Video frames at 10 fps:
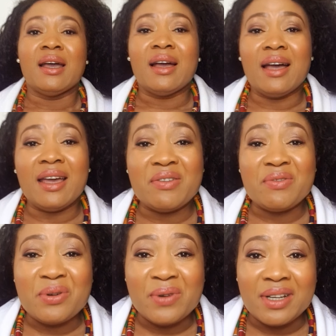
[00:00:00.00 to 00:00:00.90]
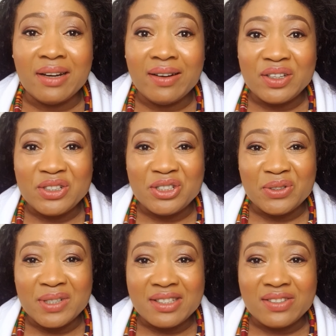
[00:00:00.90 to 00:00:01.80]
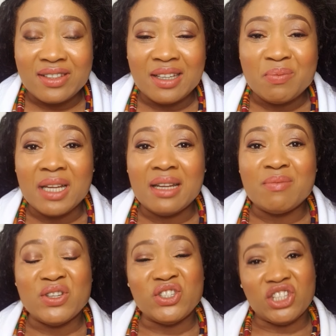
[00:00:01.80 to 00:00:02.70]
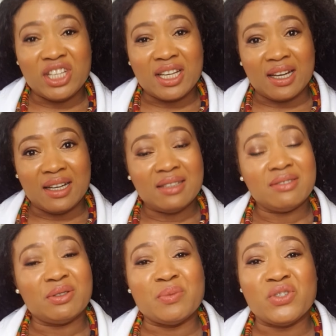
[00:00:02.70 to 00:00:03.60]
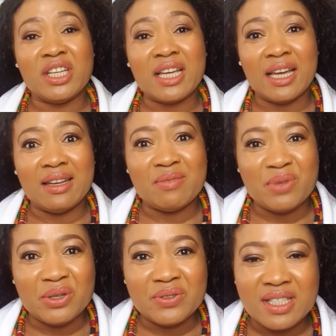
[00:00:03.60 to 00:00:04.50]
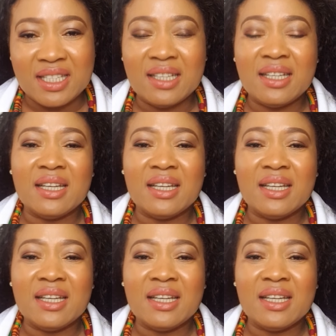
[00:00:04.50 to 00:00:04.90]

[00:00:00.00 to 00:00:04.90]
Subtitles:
Hi everyone, how are you doing today? My name is Chika from Chikeli Beauty.